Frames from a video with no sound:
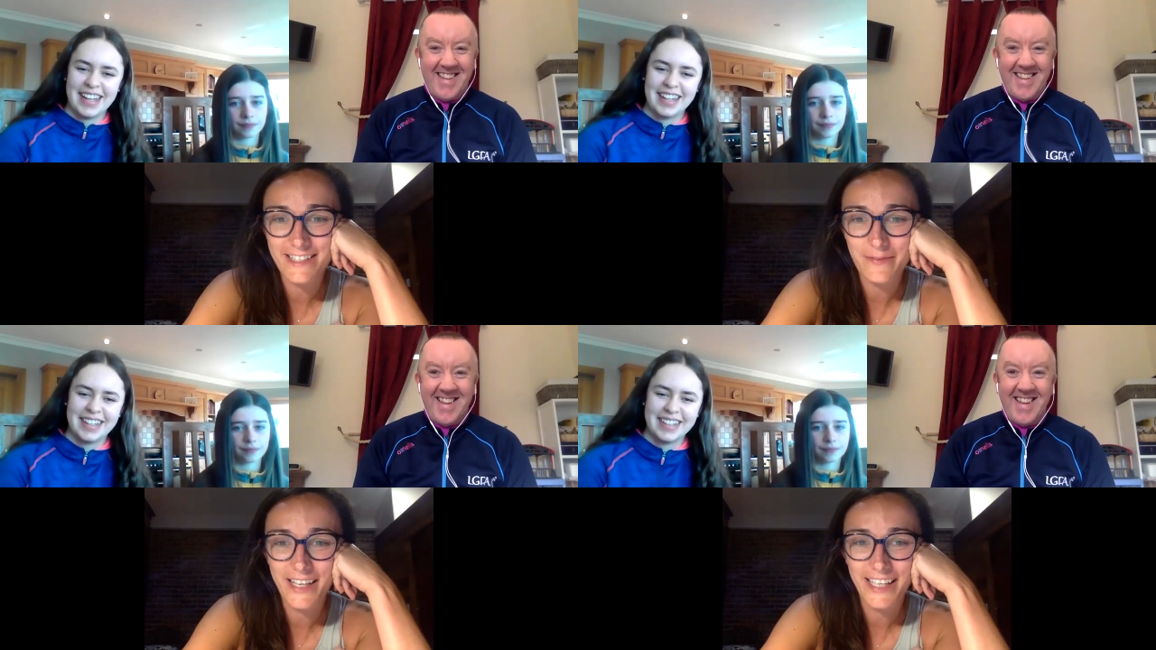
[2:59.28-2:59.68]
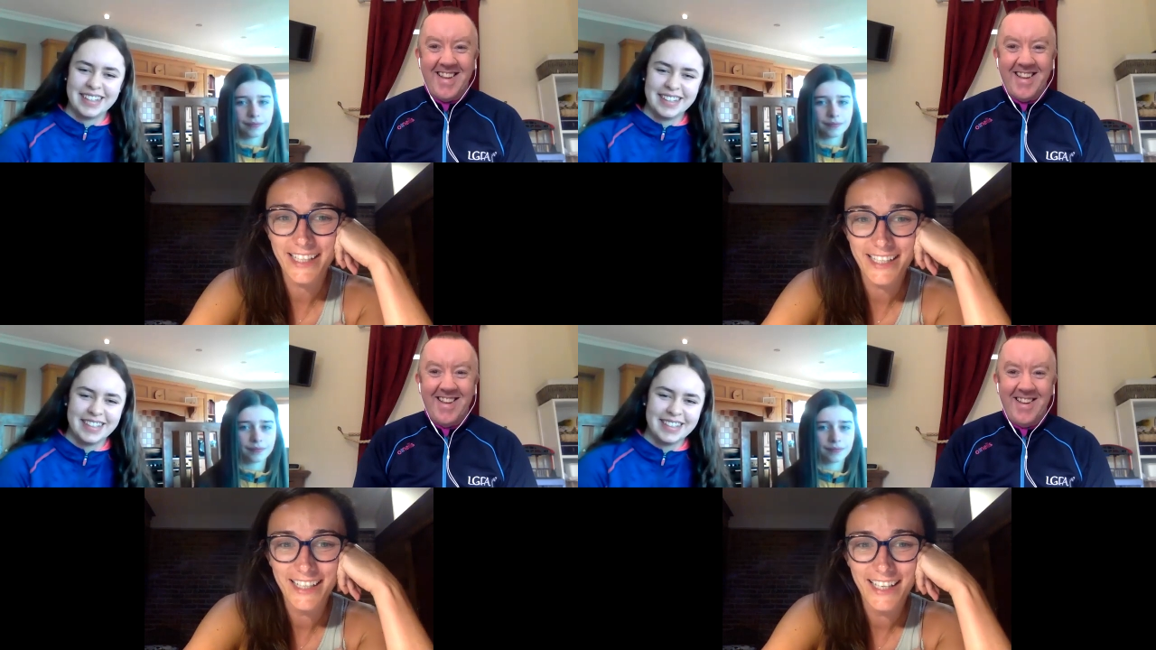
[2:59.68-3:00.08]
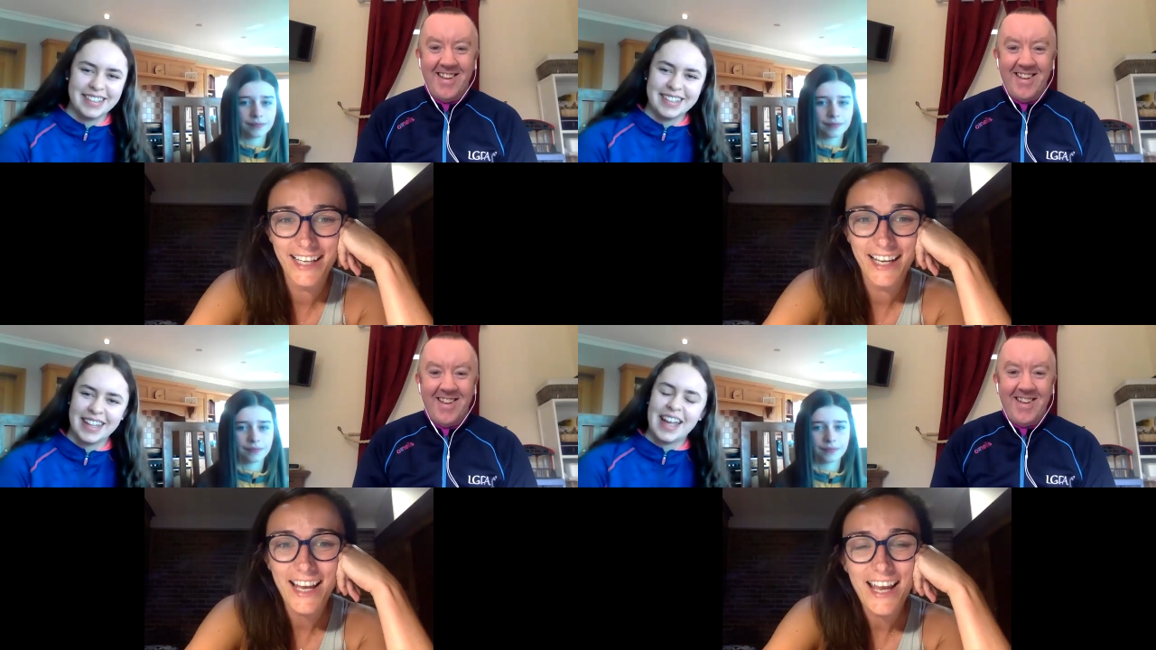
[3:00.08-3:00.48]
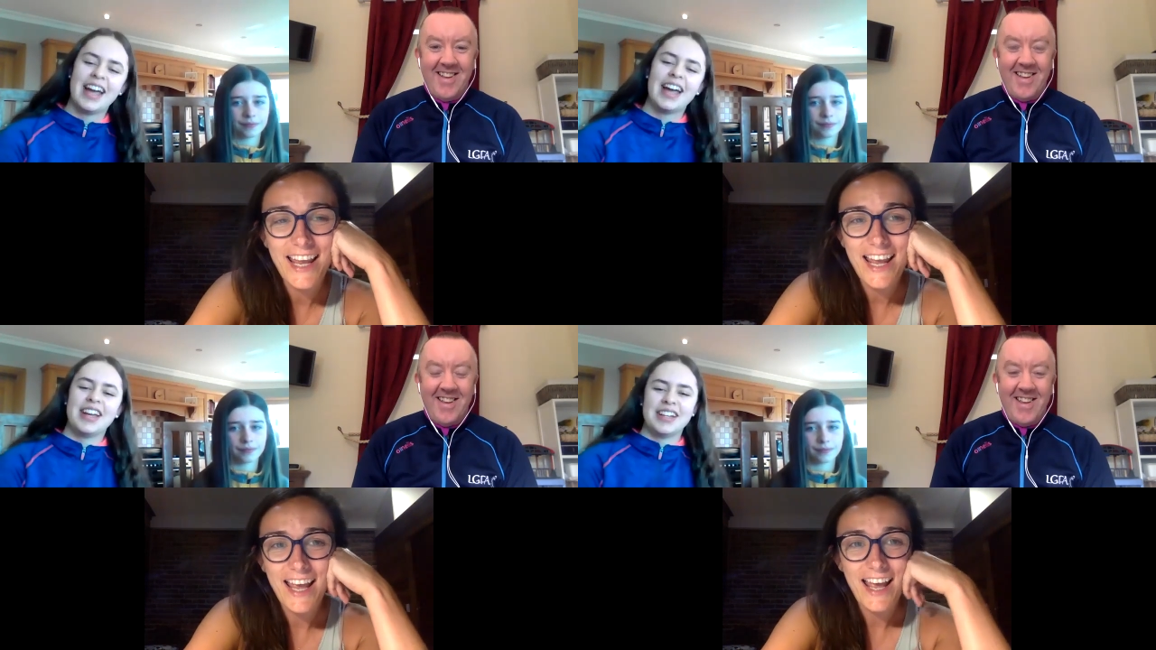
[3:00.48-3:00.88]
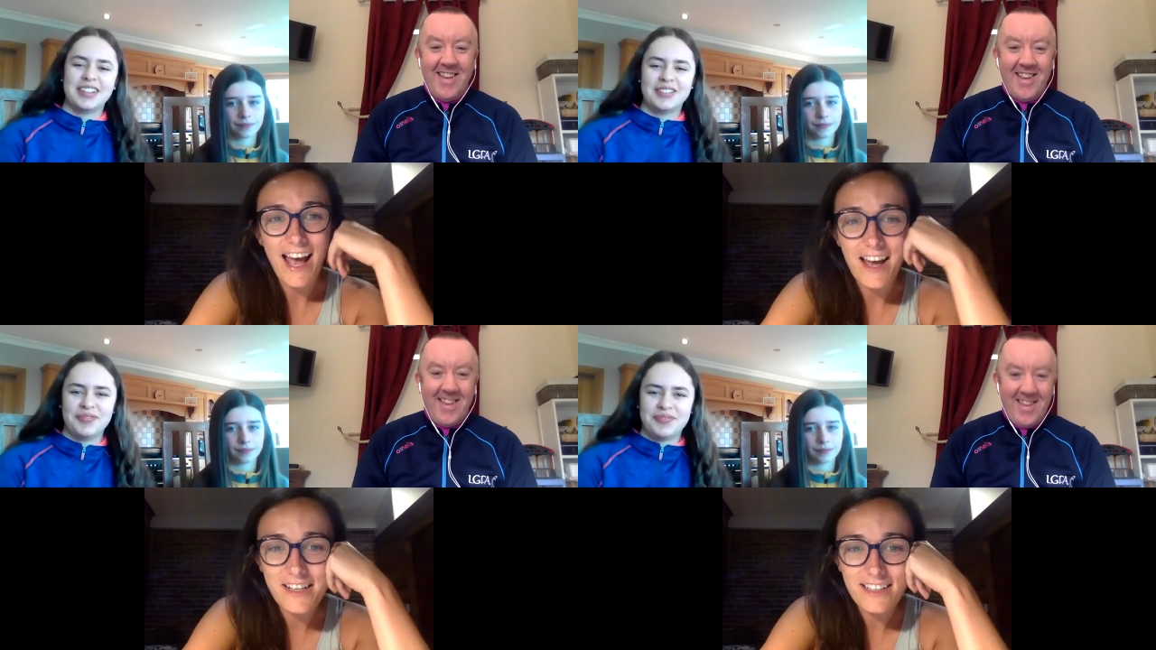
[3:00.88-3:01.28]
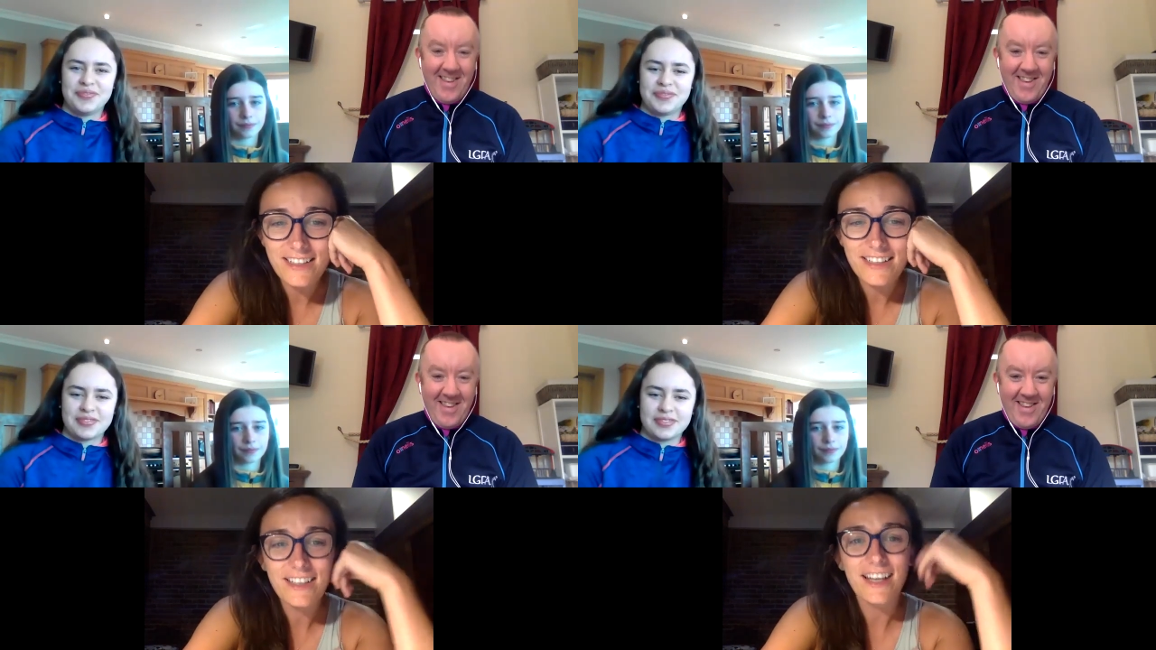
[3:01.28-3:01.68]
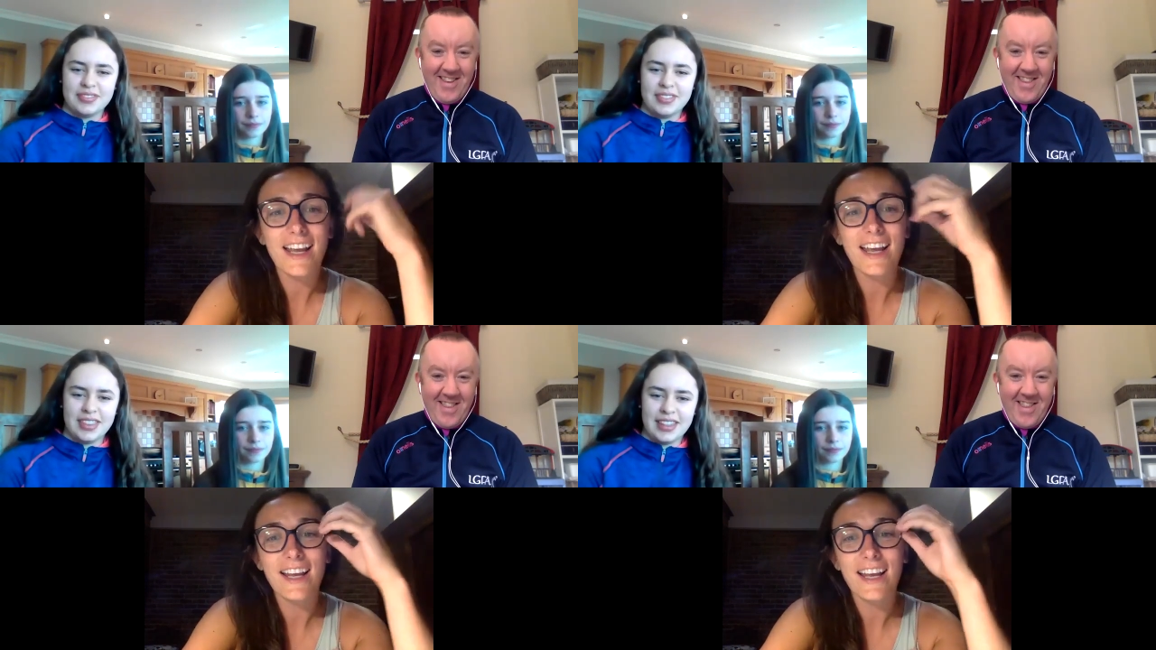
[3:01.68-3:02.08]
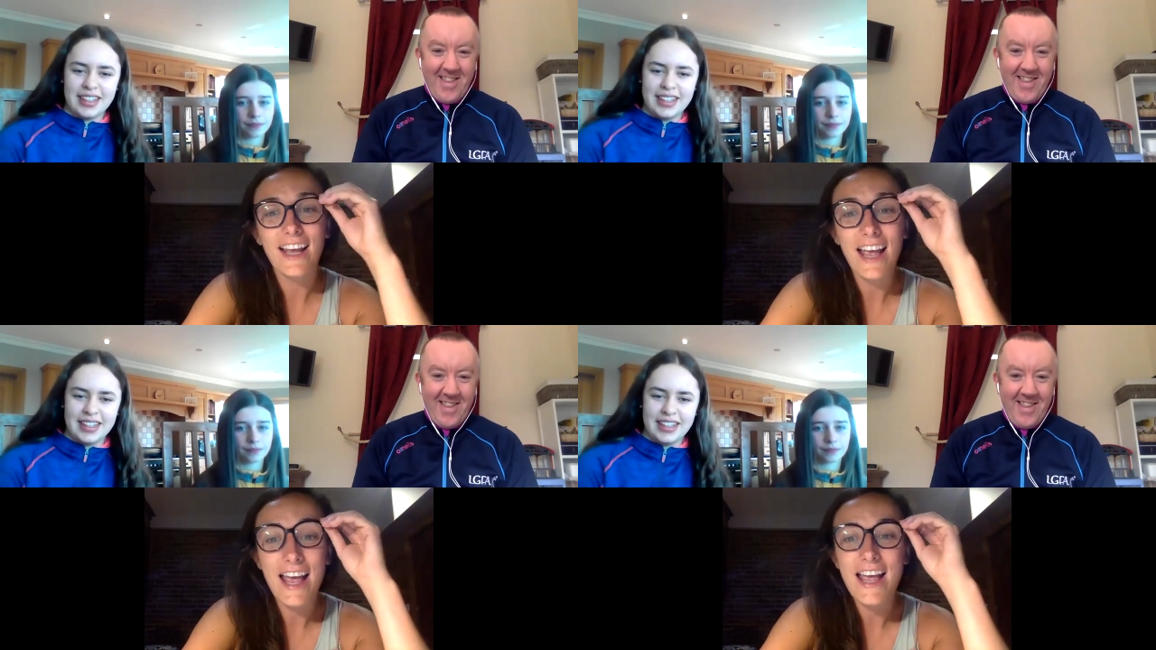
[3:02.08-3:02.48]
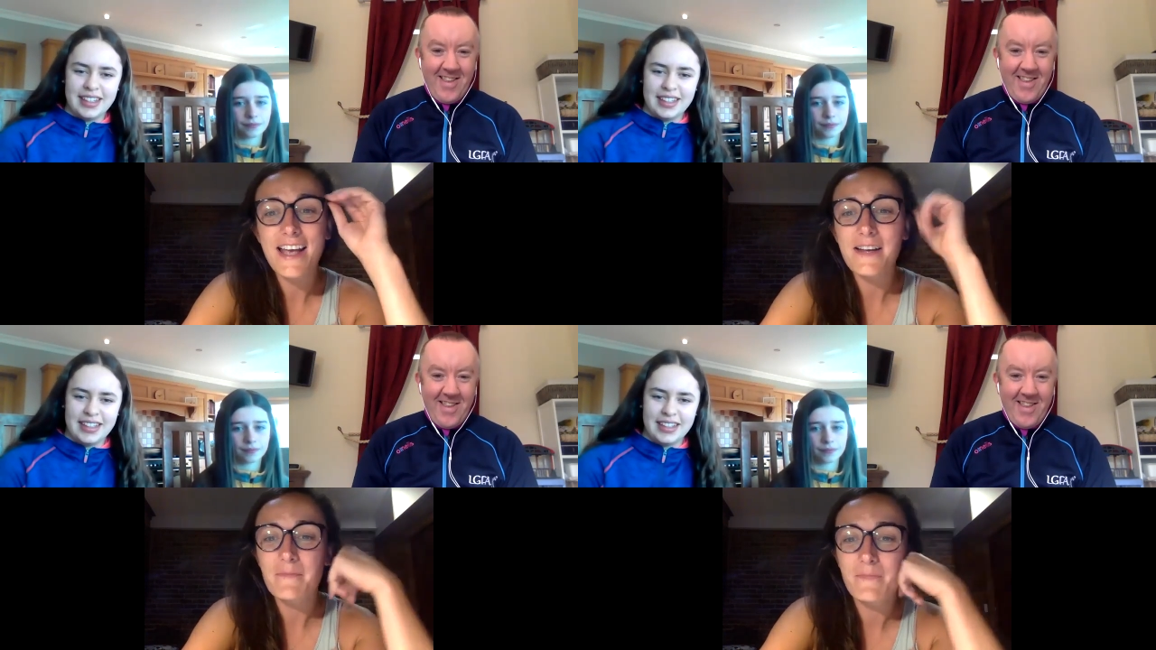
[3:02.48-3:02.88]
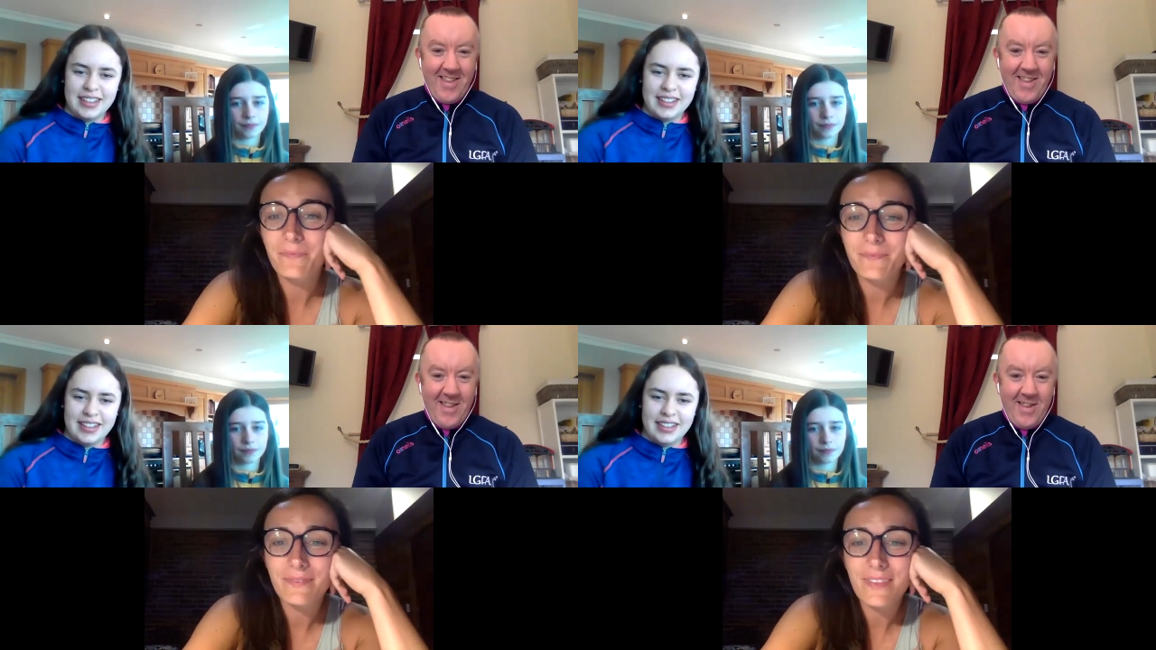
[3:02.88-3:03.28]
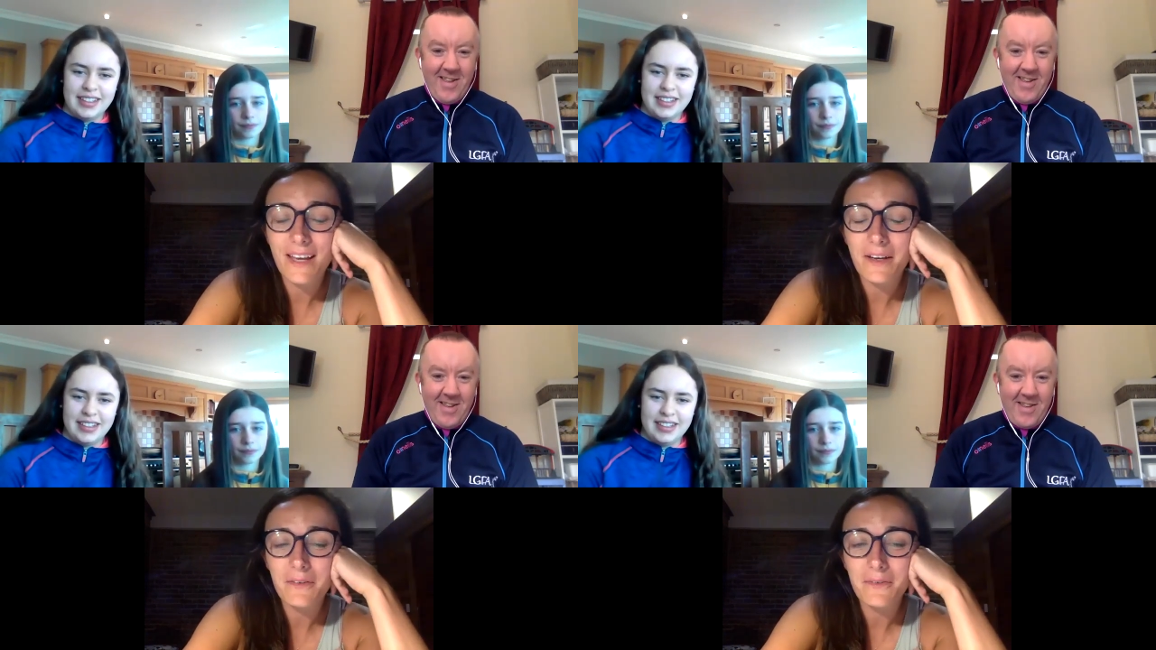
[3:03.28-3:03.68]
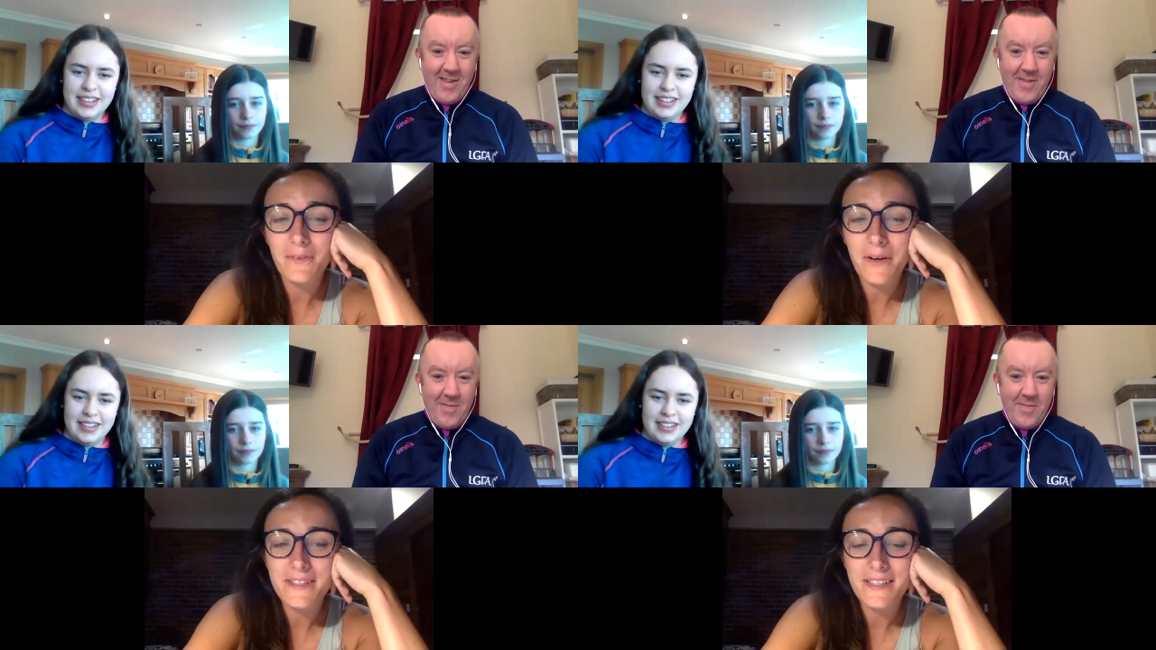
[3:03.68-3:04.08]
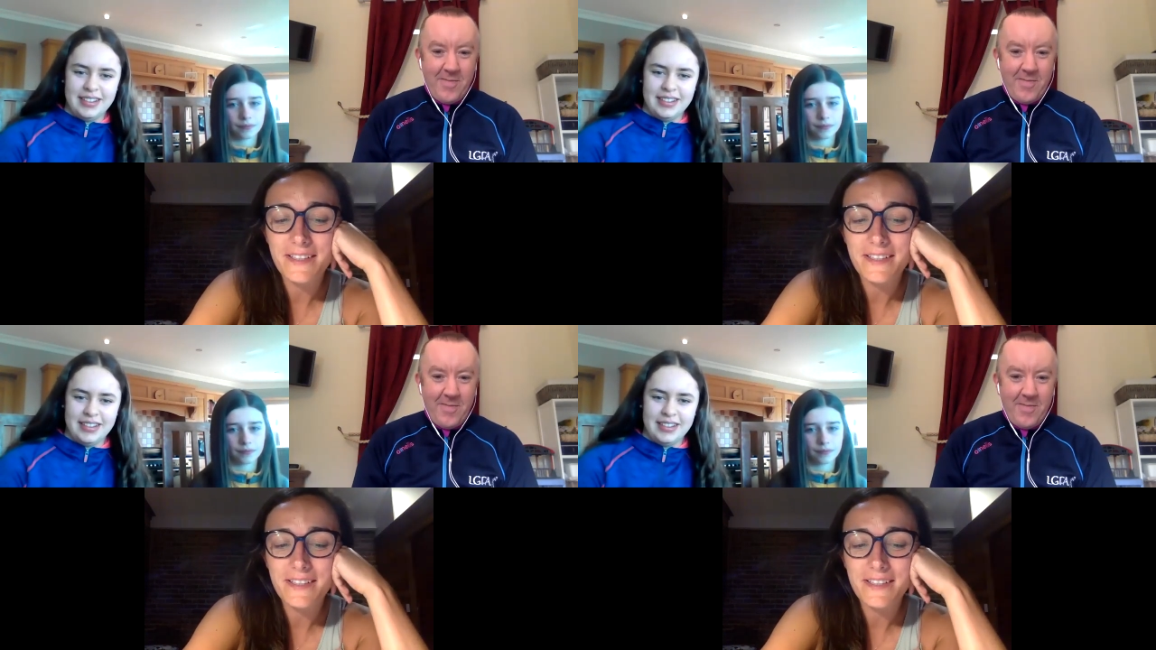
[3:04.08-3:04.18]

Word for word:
Speaker 1: to me. Um, um, what was I going